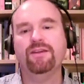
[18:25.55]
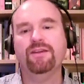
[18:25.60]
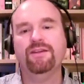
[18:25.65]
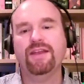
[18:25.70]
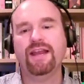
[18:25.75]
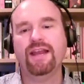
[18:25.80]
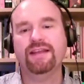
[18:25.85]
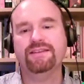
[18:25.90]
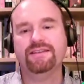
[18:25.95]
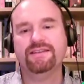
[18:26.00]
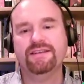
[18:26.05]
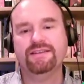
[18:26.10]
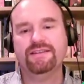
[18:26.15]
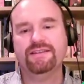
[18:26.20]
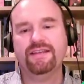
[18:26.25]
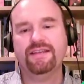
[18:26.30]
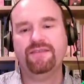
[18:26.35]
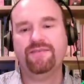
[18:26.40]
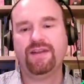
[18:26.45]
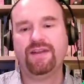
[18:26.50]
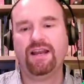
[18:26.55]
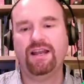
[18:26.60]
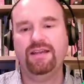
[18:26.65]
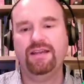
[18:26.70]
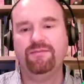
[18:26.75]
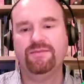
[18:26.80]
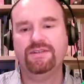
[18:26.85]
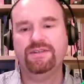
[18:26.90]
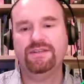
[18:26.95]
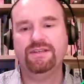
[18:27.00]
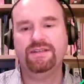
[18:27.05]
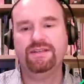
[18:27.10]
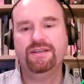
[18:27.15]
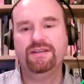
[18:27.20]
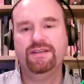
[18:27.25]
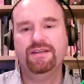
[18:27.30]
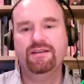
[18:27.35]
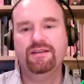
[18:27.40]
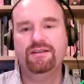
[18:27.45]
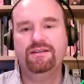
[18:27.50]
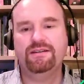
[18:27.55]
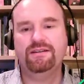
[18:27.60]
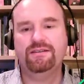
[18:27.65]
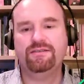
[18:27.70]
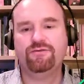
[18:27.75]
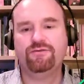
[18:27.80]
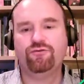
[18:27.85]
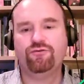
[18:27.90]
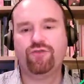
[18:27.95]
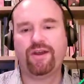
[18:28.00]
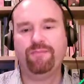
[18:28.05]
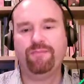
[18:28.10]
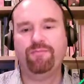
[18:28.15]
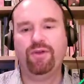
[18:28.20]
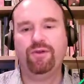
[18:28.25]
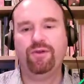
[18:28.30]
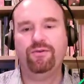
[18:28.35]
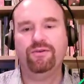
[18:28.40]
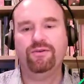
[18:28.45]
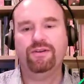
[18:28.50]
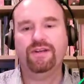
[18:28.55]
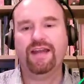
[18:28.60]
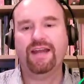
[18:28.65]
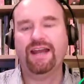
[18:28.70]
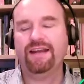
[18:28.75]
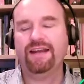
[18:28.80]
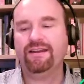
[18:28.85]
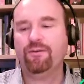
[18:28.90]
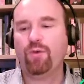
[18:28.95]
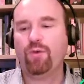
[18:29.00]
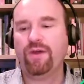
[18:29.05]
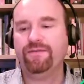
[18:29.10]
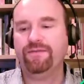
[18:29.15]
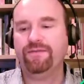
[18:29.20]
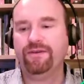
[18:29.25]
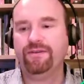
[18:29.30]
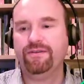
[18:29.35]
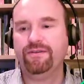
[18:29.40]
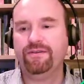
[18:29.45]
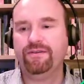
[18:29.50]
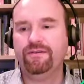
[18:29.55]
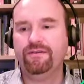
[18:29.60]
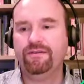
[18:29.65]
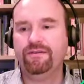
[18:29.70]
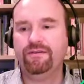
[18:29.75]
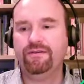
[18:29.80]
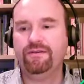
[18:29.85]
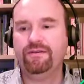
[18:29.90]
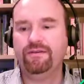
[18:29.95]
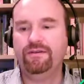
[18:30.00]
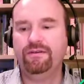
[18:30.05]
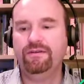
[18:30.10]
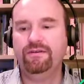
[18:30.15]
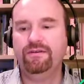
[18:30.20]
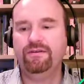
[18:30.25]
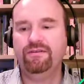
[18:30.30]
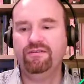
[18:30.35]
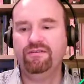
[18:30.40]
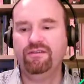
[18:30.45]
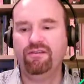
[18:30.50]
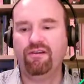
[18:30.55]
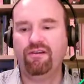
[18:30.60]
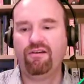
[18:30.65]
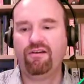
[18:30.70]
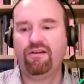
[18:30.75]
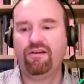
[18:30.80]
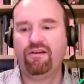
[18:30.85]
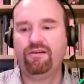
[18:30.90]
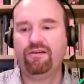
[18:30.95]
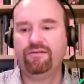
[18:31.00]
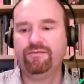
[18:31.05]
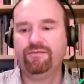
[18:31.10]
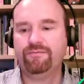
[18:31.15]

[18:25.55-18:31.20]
You can see it. So they've claimed Tramboden and Quephoth. Grr.